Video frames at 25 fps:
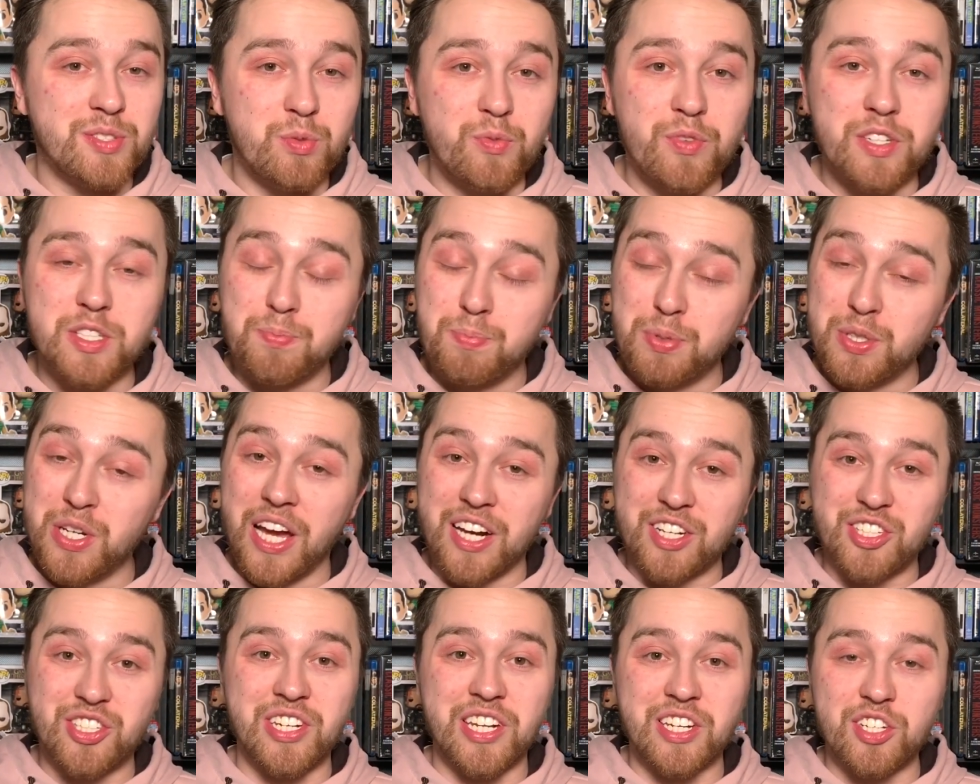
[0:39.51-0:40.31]
movie's
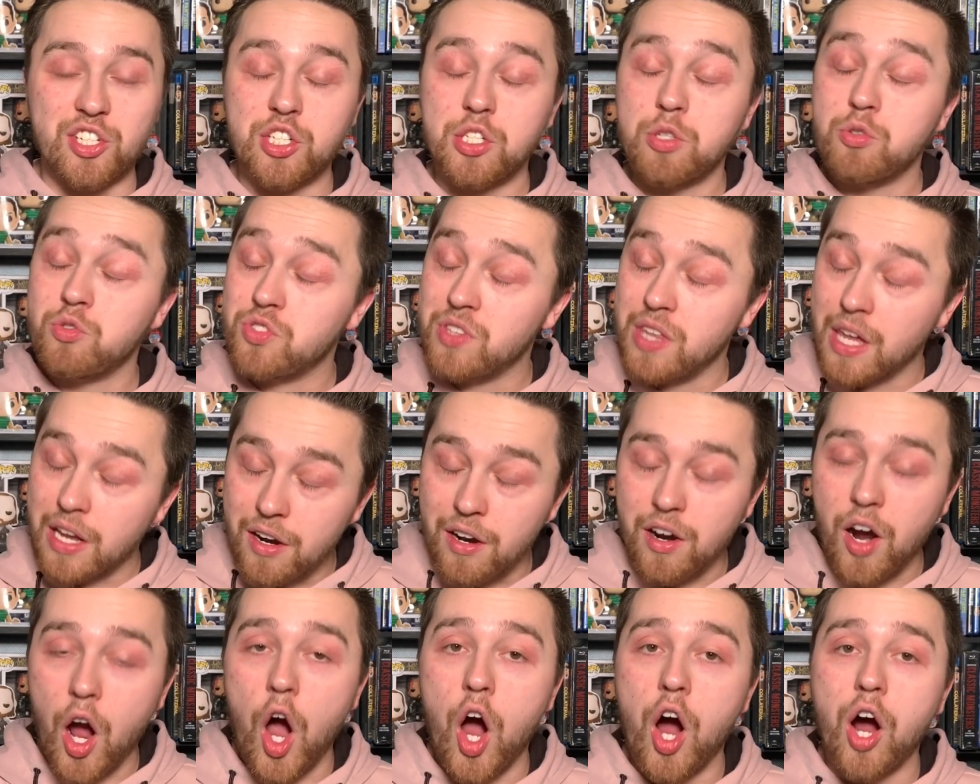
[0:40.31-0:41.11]
production issues,
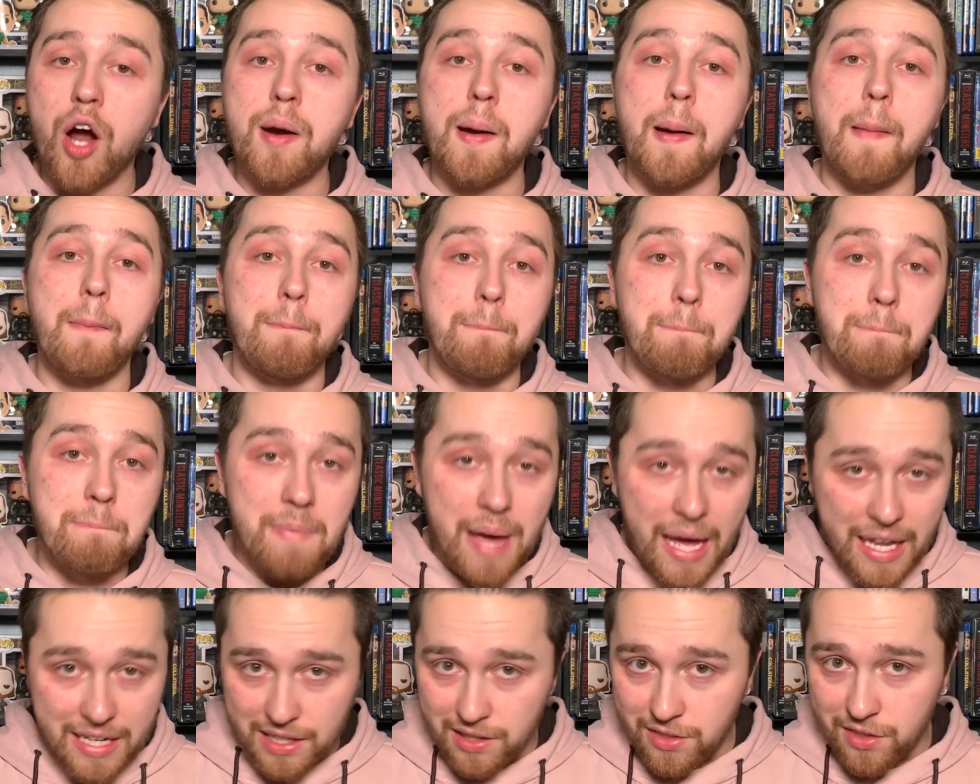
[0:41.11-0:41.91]
there are
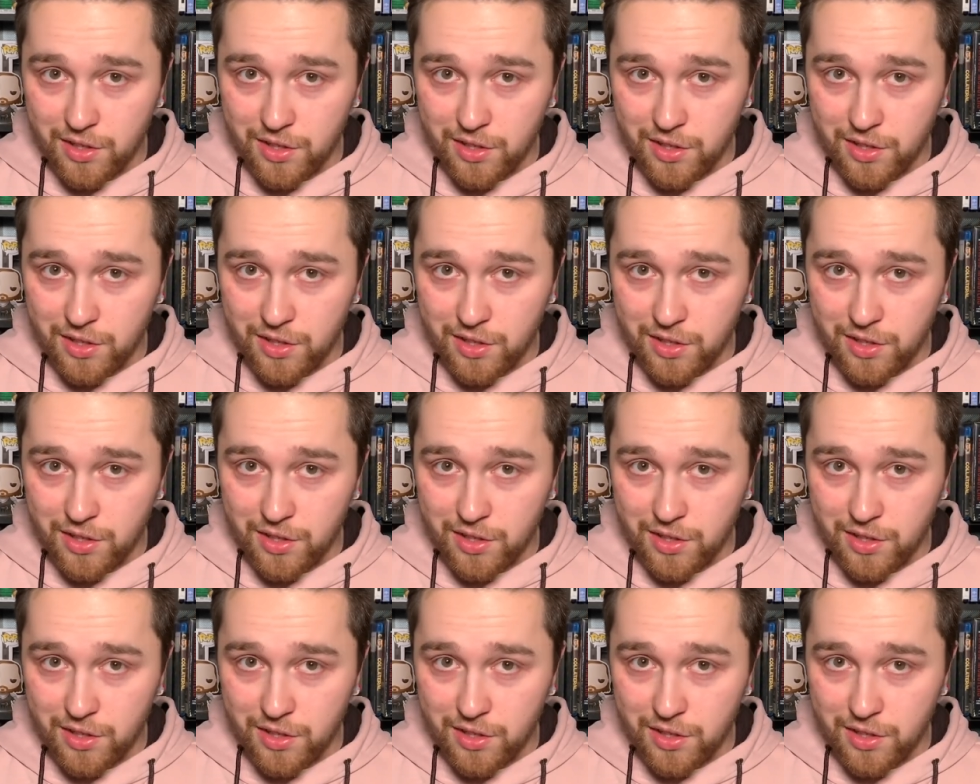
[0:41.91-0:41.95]
many.